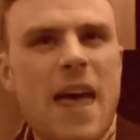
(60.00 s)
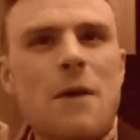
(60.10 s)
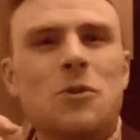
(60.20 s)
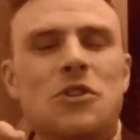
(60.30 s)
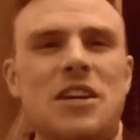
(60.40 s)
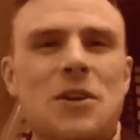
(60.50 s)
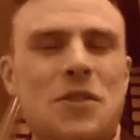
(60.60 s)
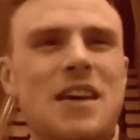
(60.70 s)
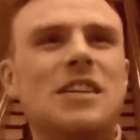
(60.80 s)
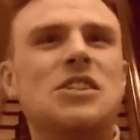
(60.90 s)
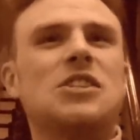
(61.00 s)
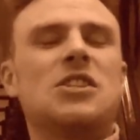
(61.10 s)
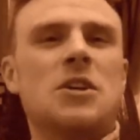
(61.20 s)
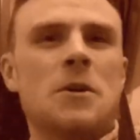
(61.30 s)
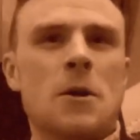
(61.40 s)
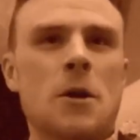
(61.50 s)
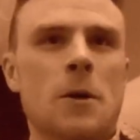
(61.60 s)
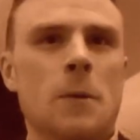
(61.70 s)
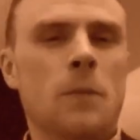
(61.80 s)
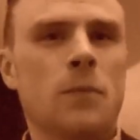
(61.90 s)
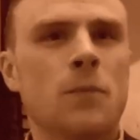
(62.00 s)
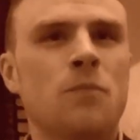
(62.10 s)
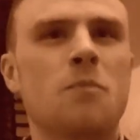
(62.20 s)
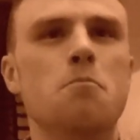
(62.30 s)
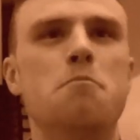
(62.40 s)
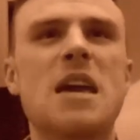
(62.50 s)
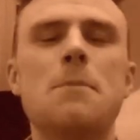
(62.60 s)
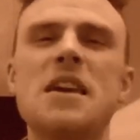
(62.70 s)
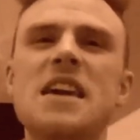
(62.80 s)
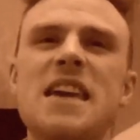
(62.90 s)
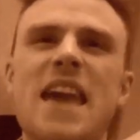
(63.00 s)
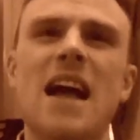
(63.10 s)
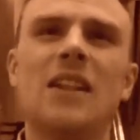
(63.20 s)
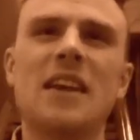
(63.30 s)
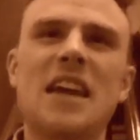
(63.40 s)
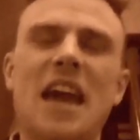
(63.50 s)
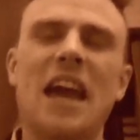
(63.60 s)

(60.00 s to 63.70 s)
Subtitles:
I will tell you this. Baby Kelly